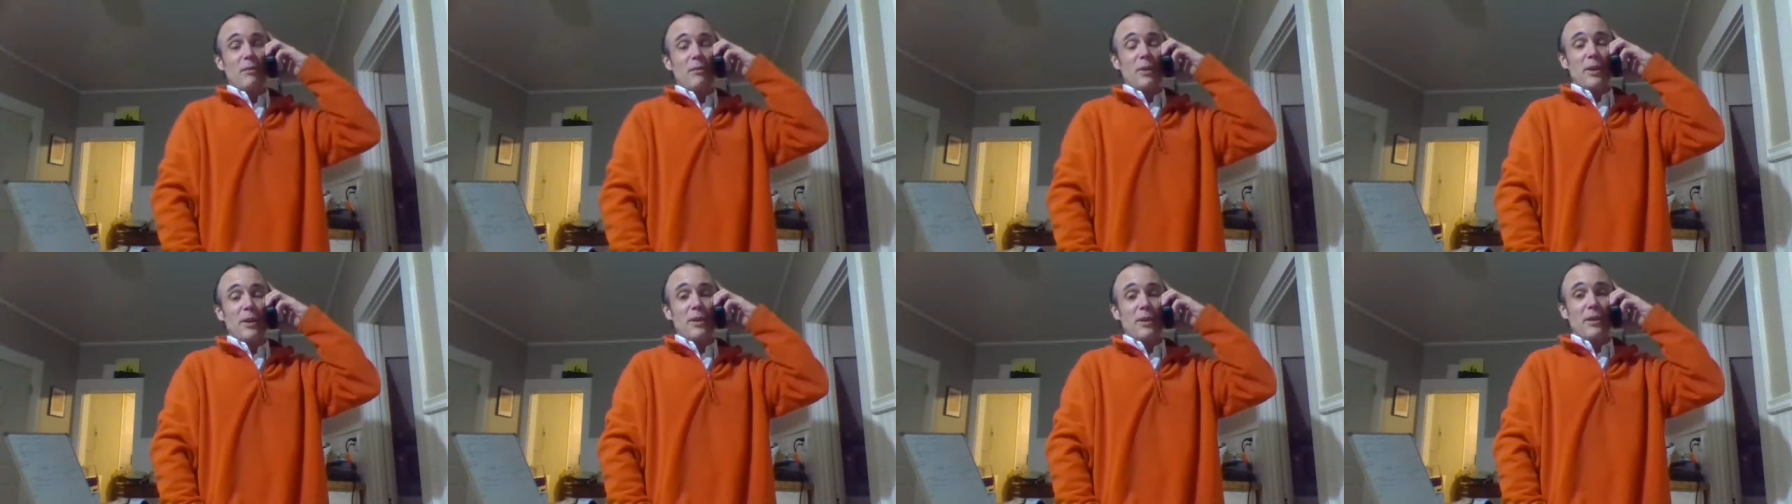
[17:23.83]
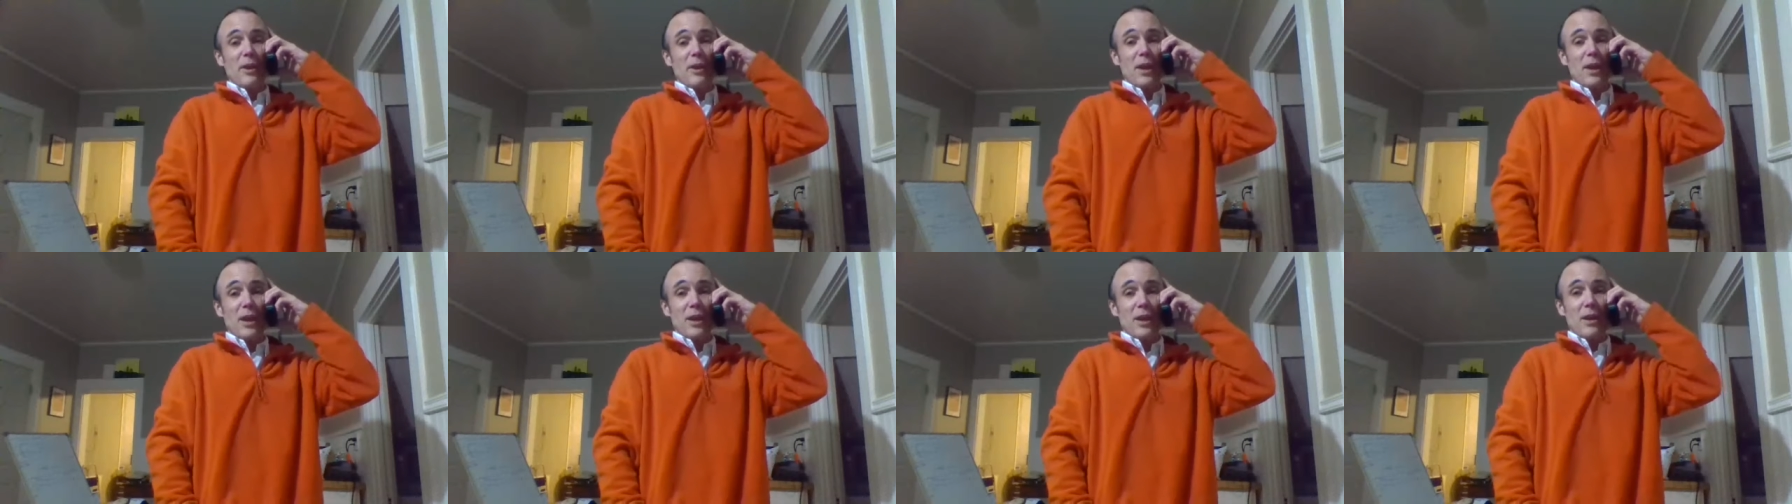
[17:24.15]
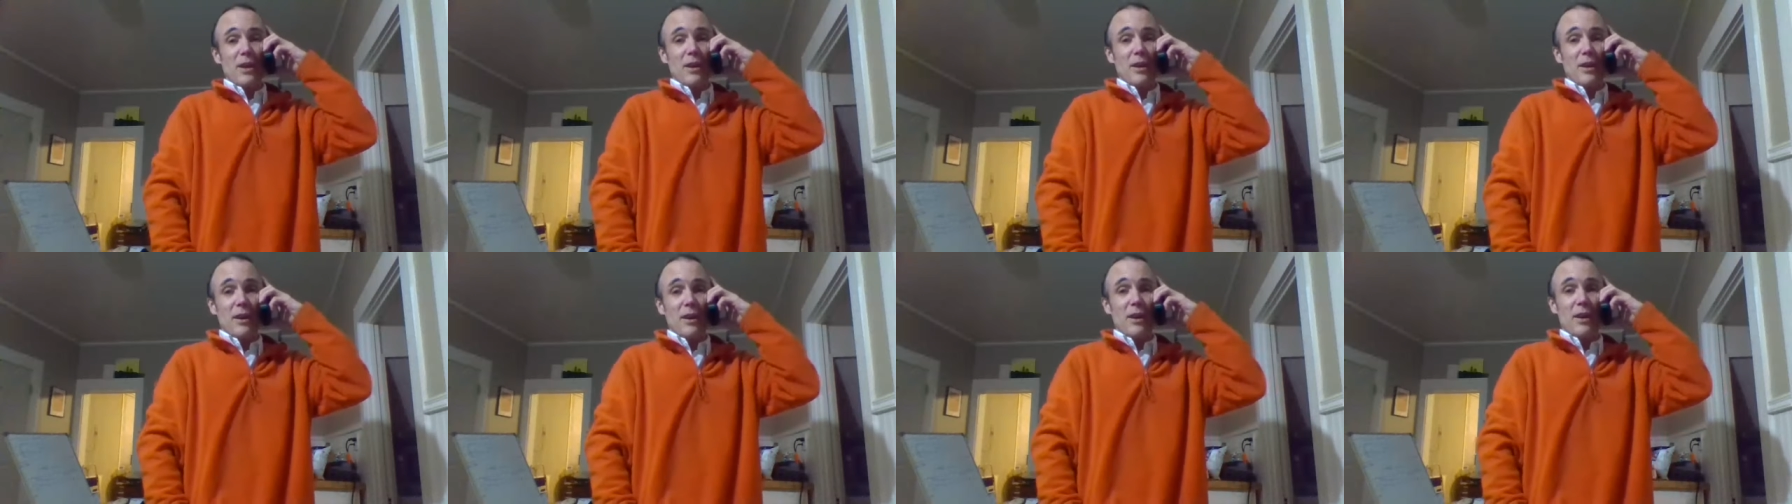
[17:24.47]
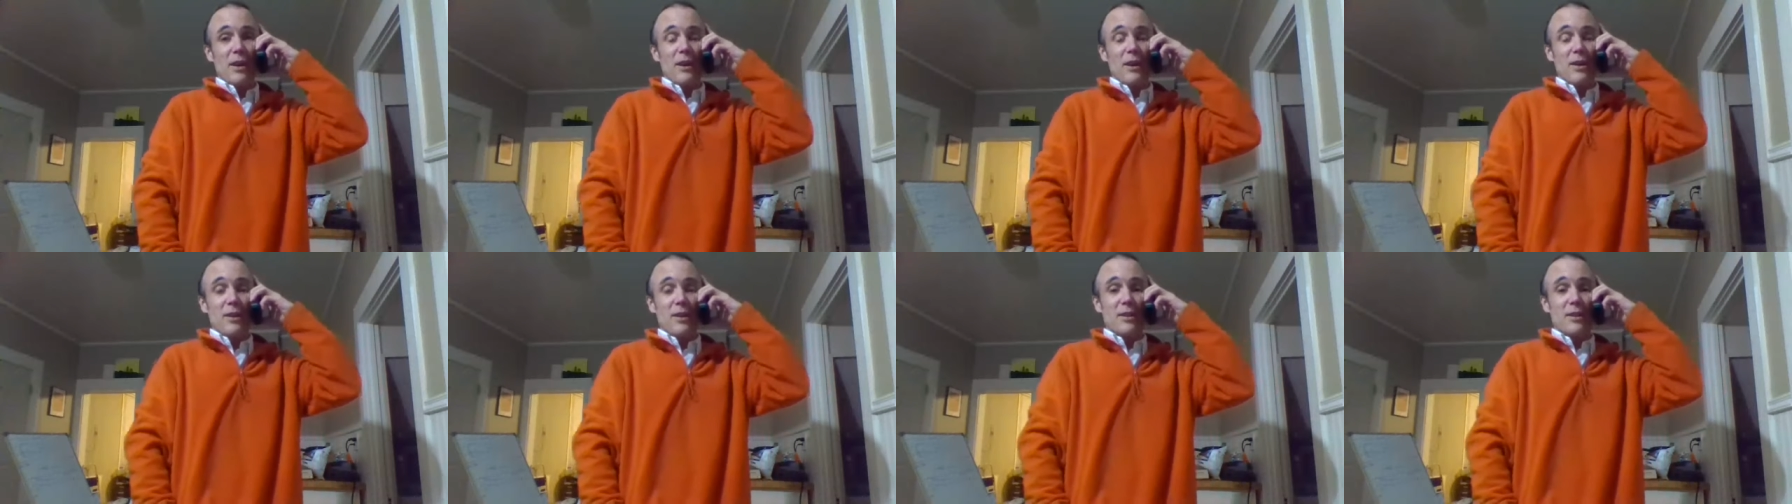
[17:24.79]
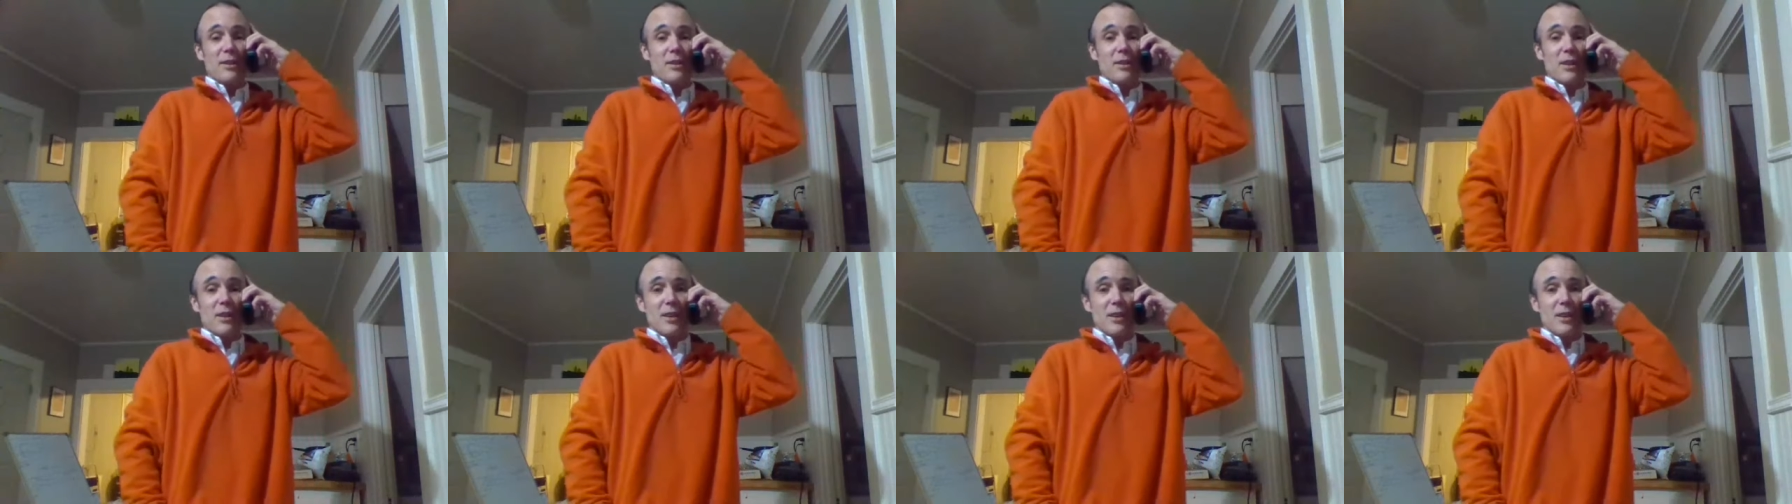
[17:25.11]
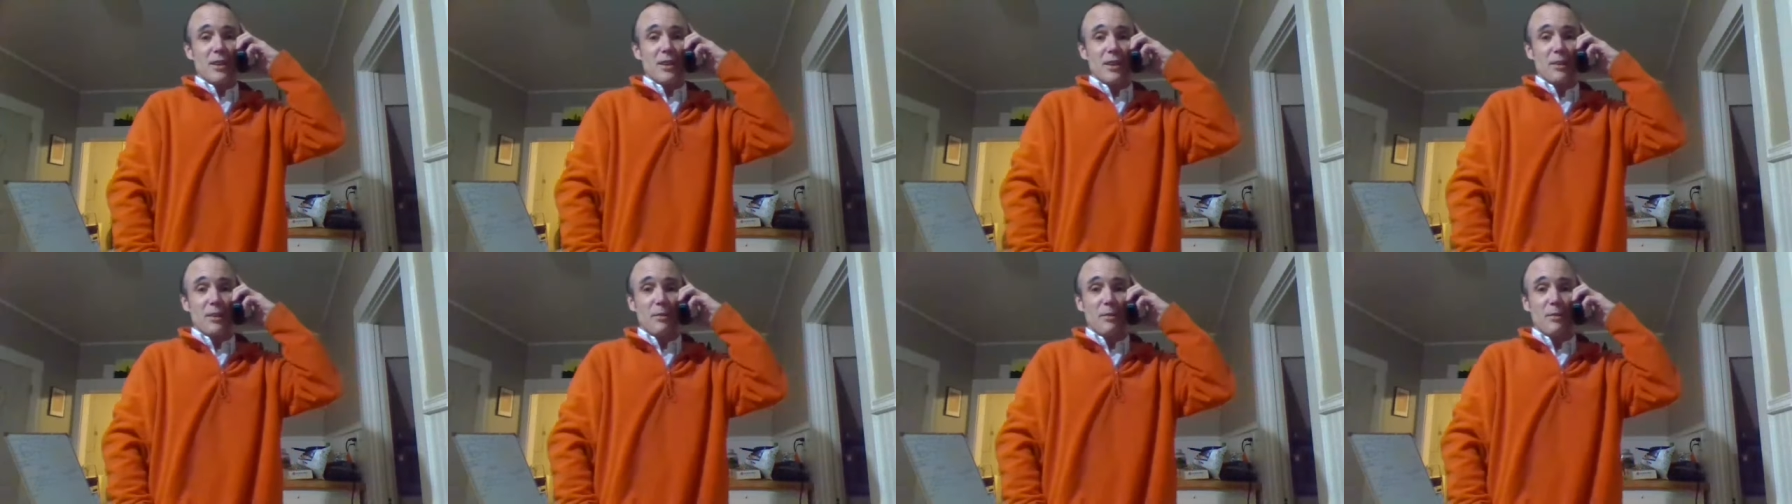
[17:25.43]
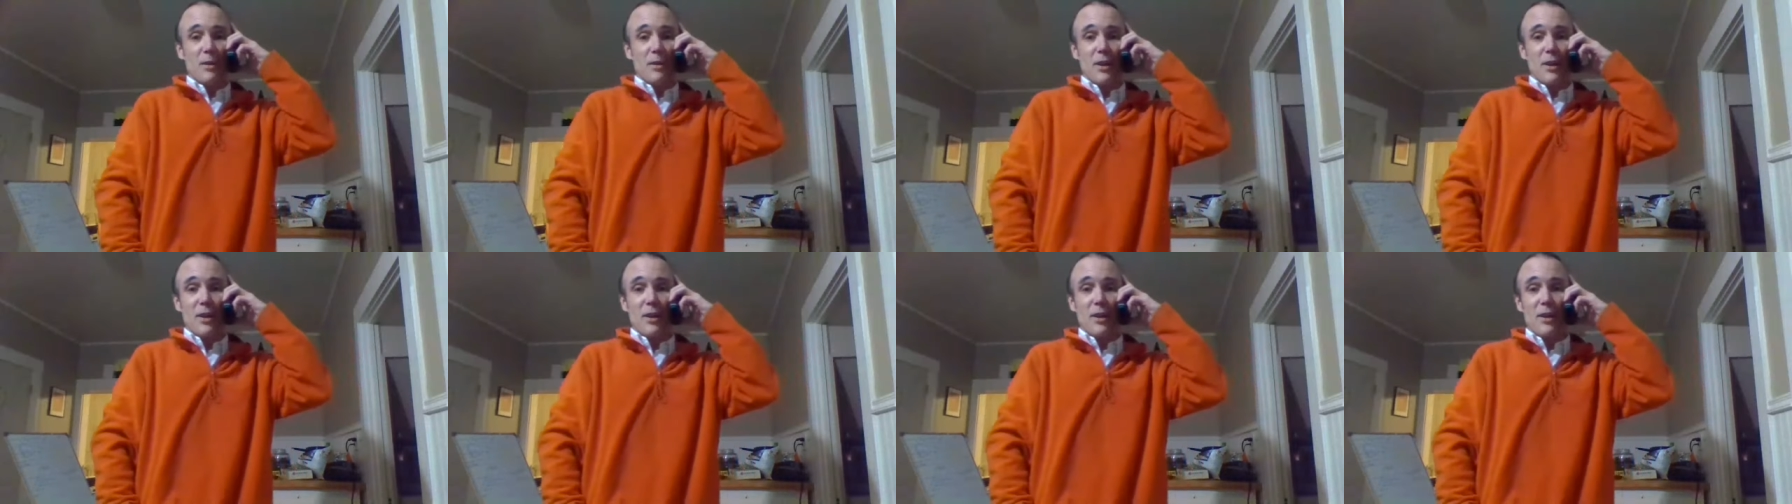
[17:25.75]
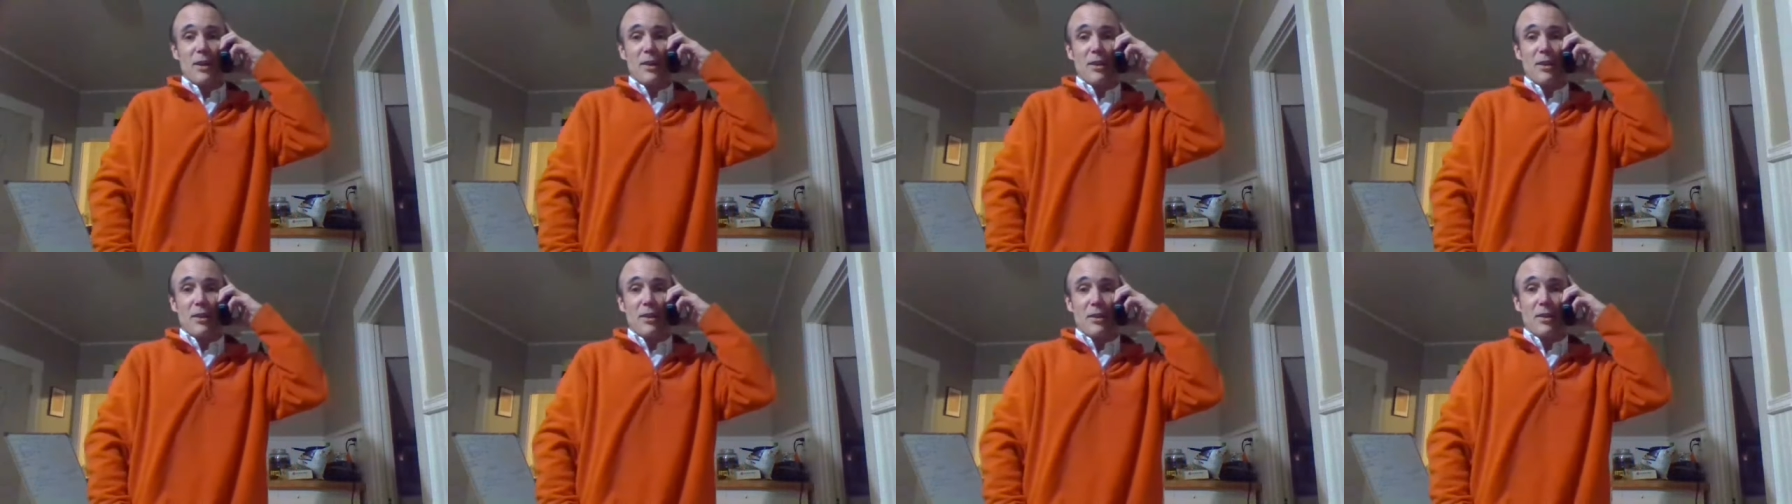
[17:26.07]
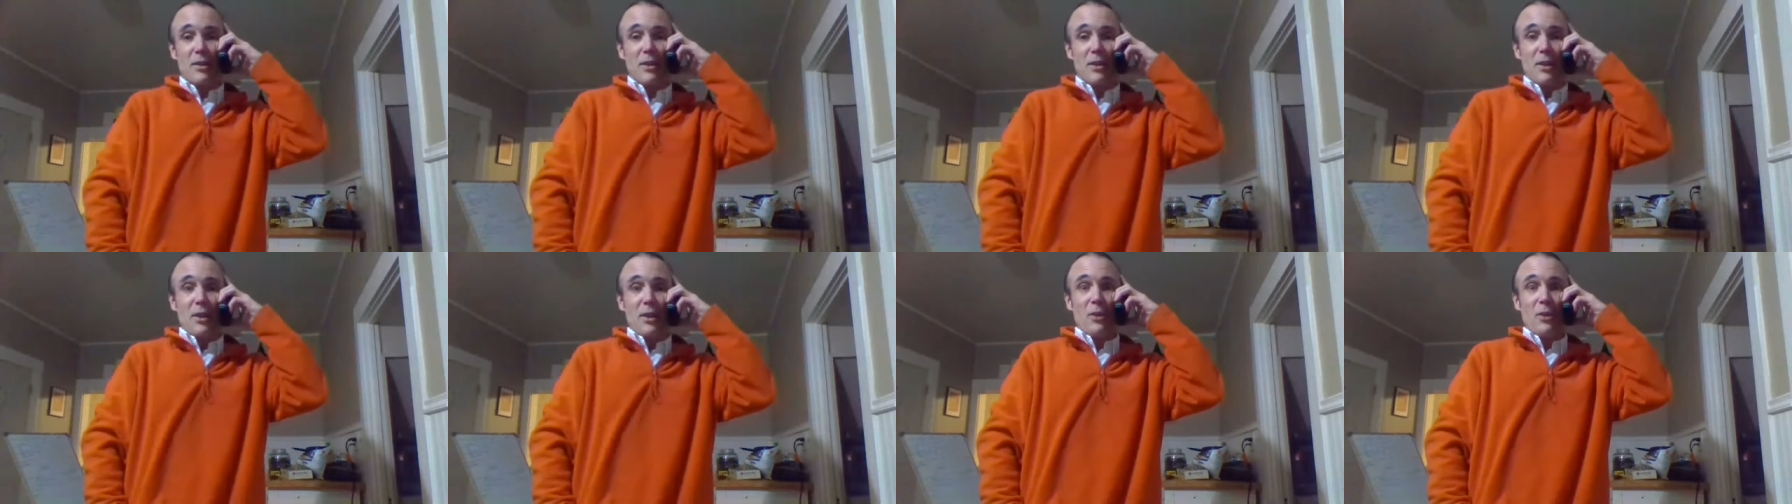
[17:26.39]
granddaughter, talking about her.